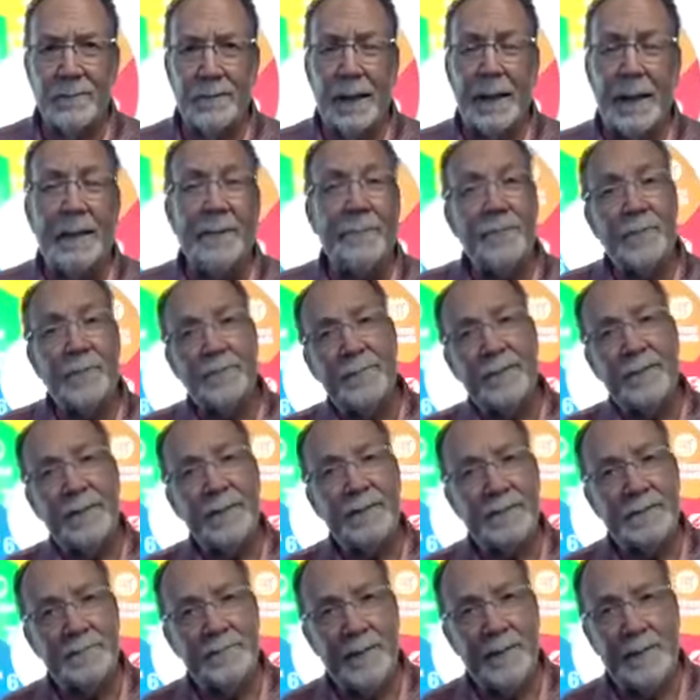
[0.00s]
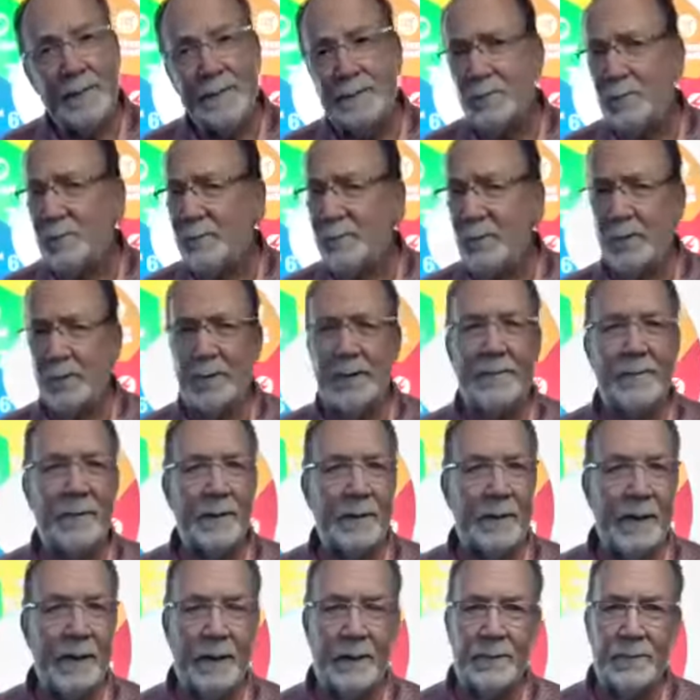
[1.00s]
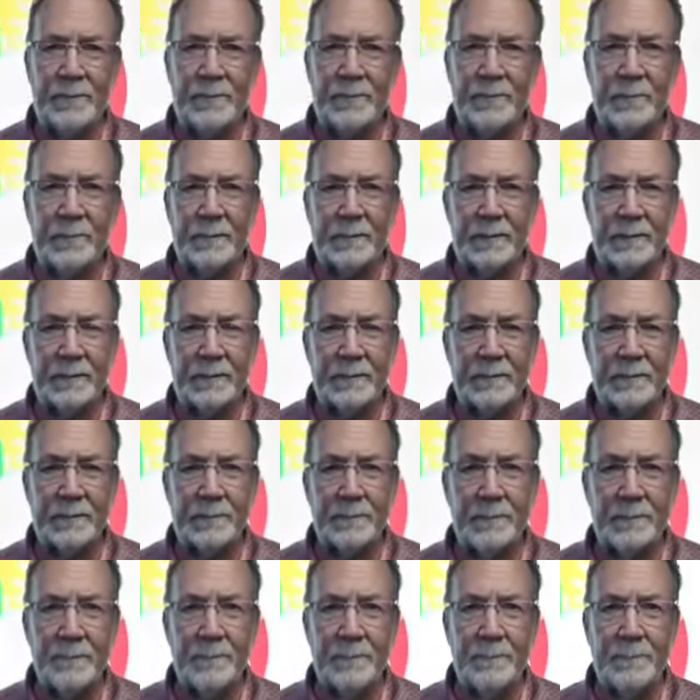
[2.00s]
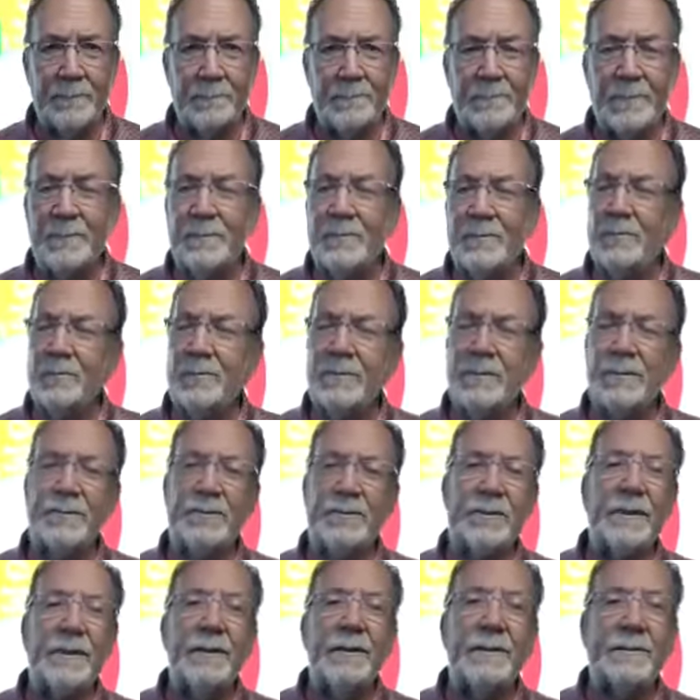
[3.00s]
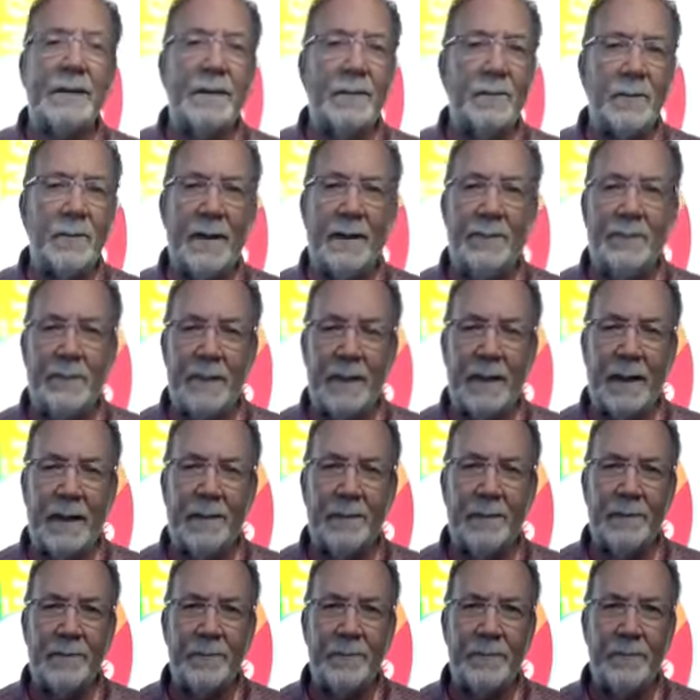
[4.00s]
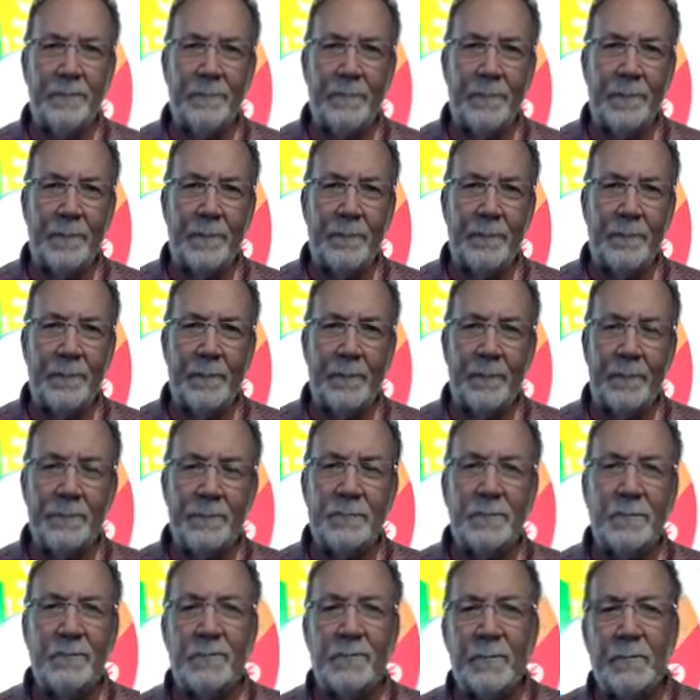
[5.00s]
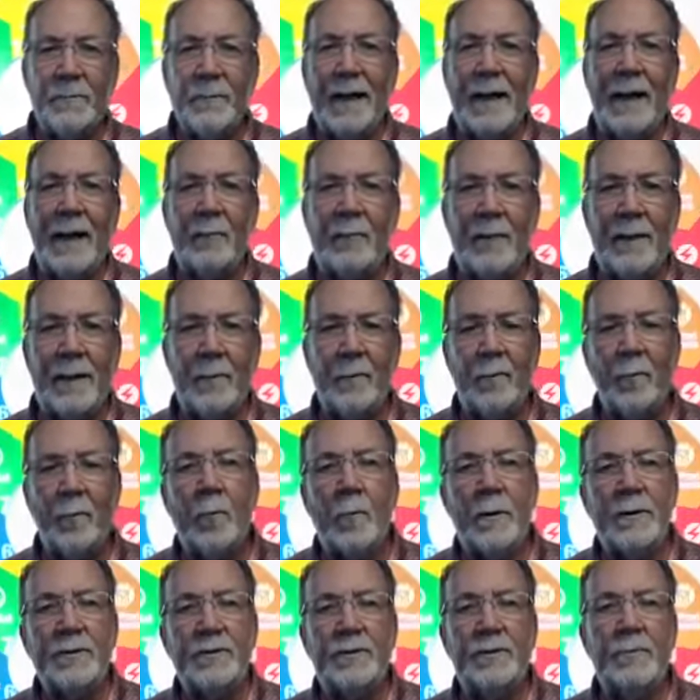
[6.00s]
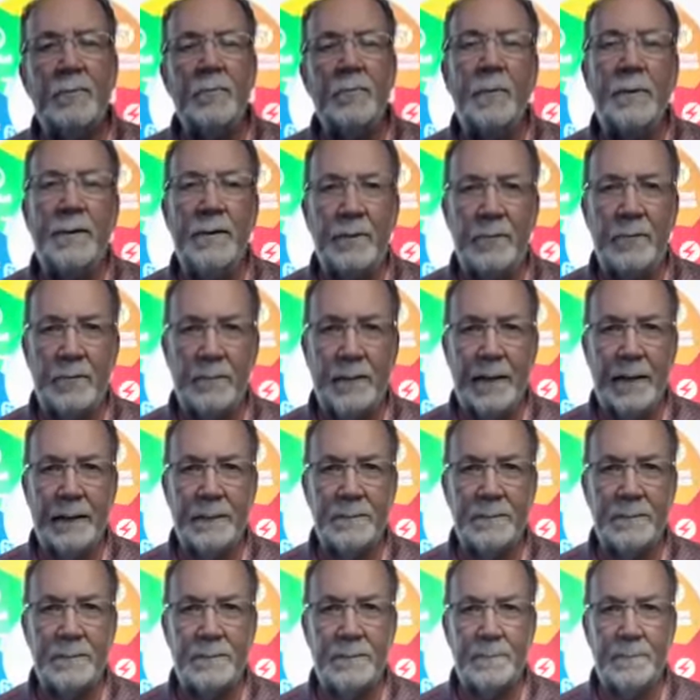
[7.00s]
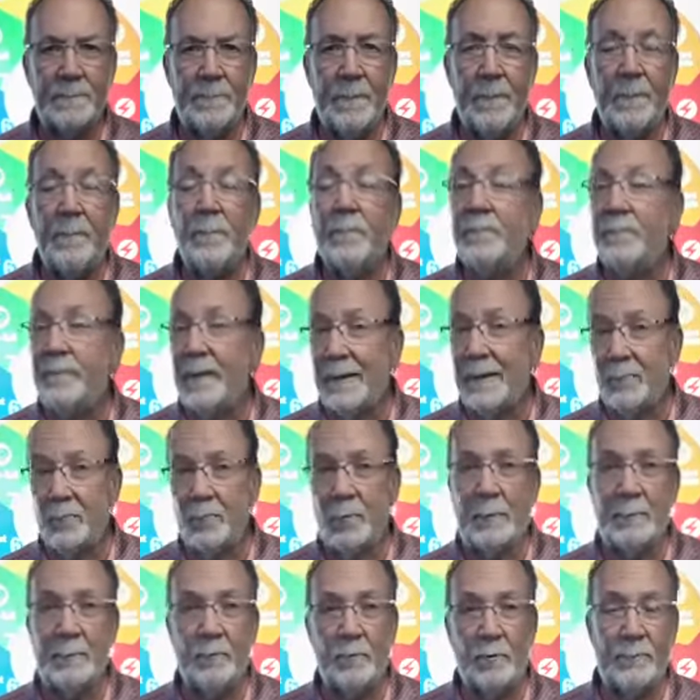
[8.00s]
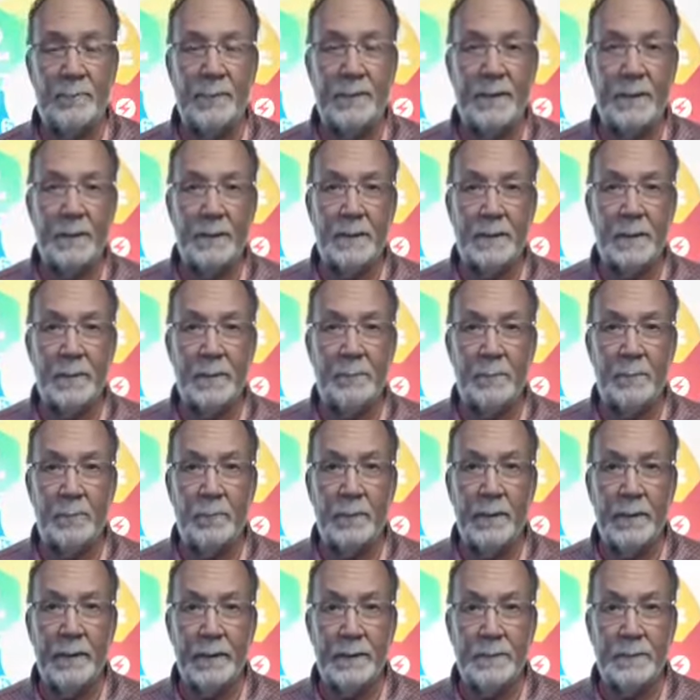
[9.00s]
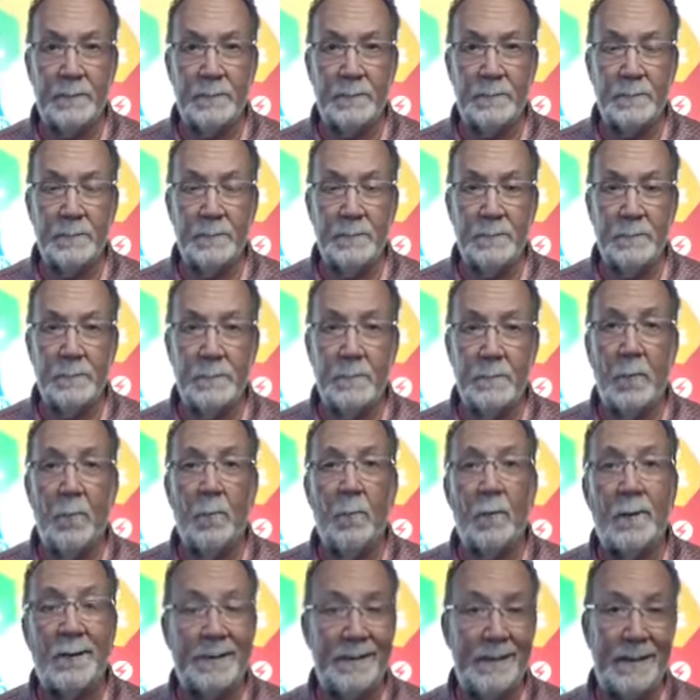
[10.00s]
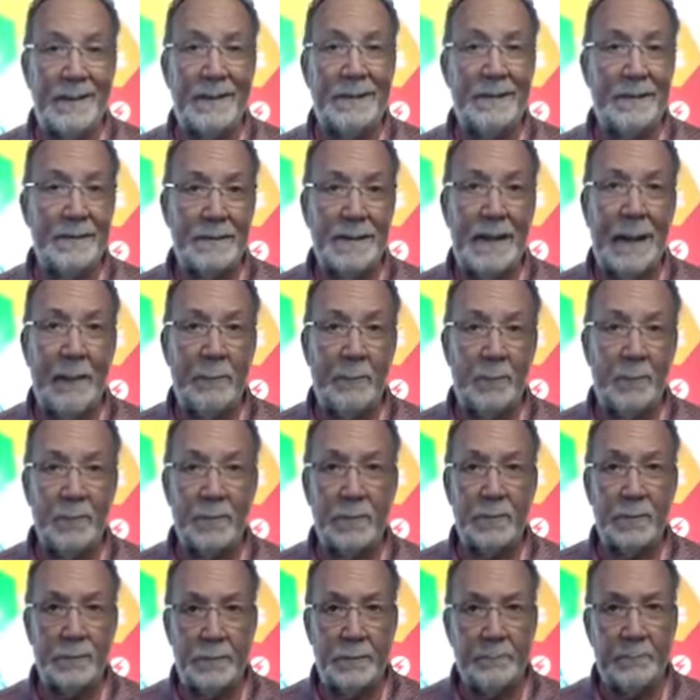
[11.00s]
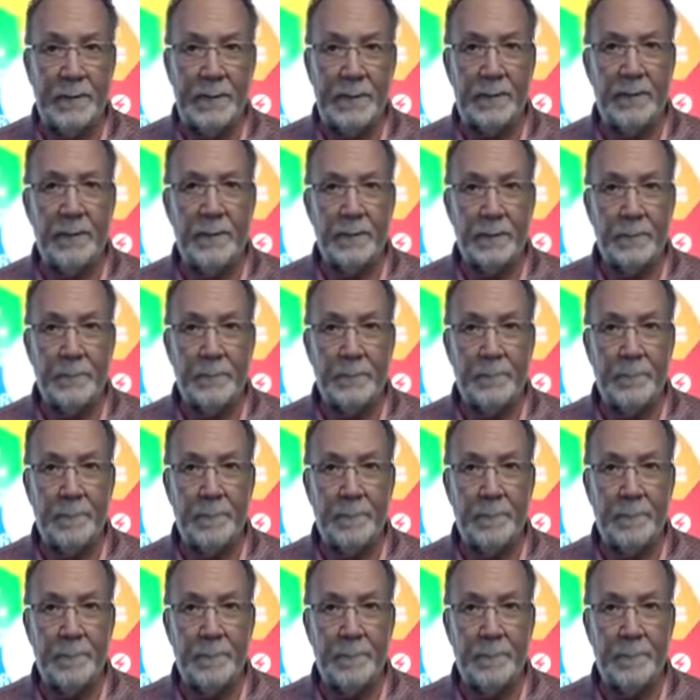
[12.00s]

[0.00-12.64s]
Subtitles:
And if you're face-to-face, we both have our calendars with us. There's no such thing as I don't have a calendar. So from now on, what should we do next? Follow up with me in a couple of weeks. What date and time would be good?